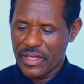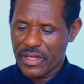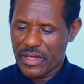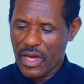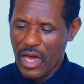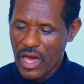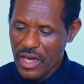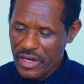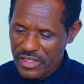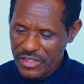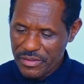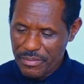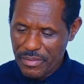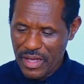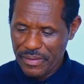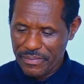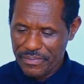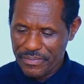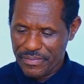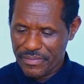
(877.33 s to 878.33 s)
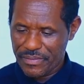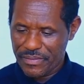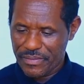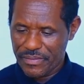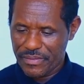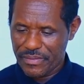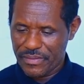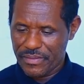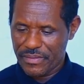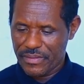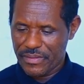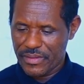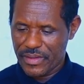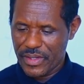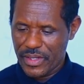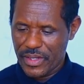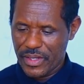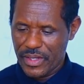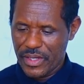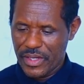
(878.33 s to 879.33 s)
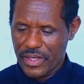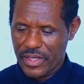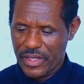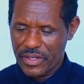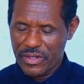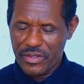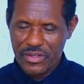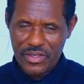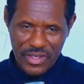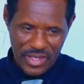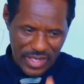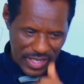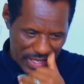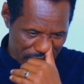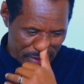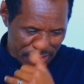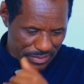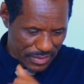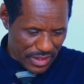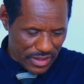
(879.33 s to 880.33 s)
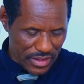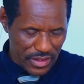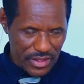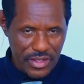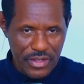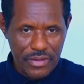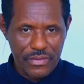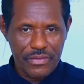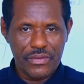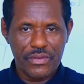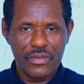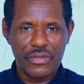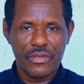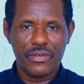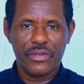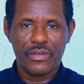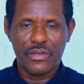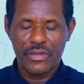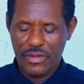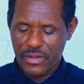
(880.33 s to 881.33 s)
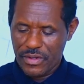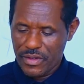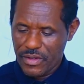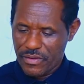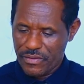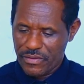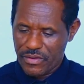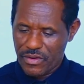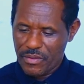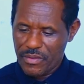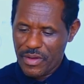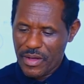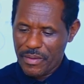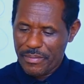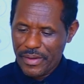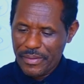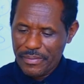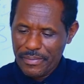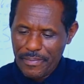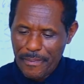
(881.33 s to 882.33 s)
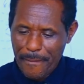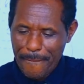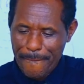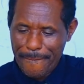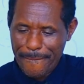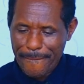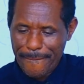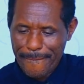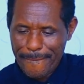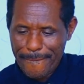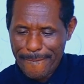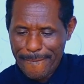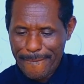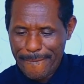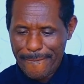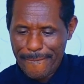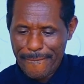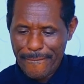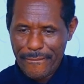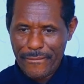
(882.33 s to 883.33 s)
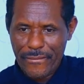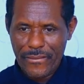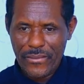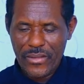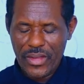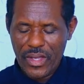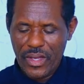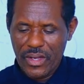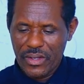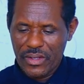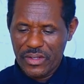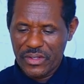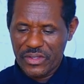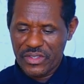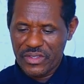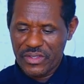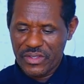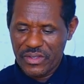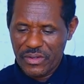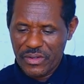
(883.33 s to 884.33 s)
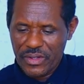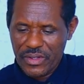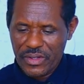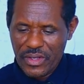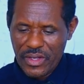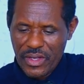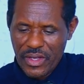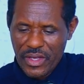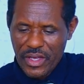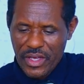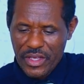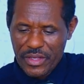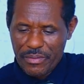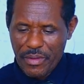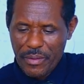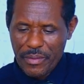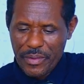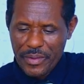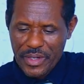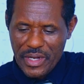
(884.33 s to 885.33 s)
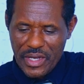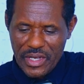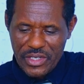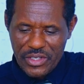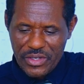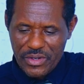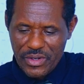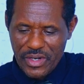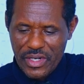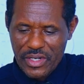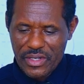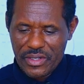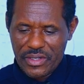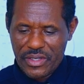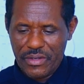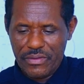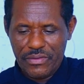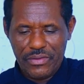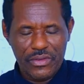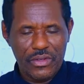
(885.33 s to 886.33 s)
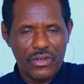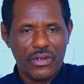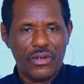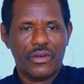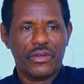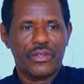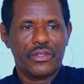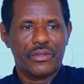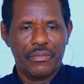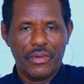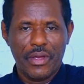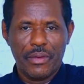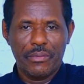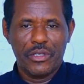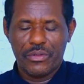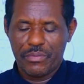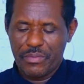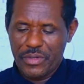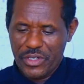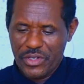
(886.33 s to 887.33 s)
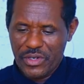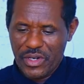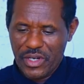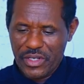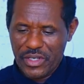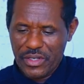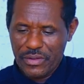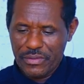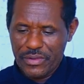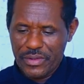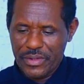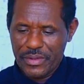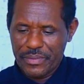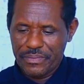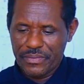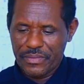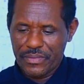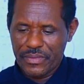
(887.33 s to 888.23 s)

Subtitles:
charisma. You know the charisma, the gift from above, which is it may be natural gift or it may be spiritual gift.